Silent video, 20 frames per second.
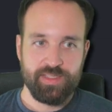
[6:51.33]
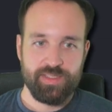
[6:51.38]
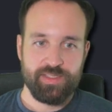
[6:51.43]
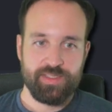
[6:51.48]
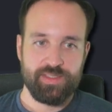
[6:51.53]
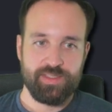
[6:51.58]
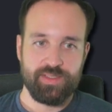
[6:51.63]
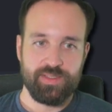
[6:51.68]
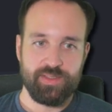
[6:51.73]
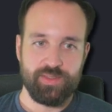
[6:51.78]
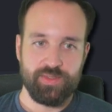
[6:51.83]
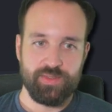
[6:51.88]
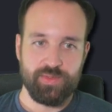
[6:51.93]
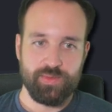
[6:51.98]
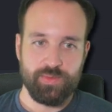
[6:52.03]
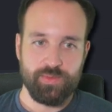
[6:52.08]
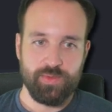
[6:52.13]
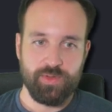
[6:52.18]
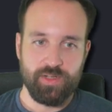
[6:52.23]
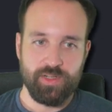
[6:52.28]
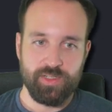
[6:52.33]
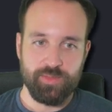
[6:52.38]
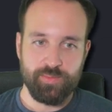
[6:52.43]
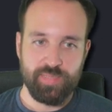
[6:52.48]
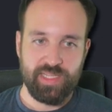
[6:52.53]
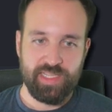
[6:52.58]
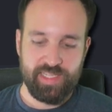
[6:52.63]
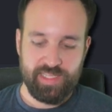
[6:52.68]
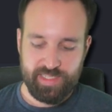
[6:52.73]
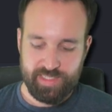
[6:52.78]
So on
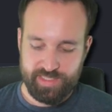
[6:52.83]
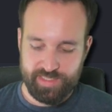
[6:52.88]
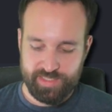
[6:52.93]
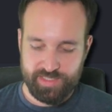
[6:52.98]
play is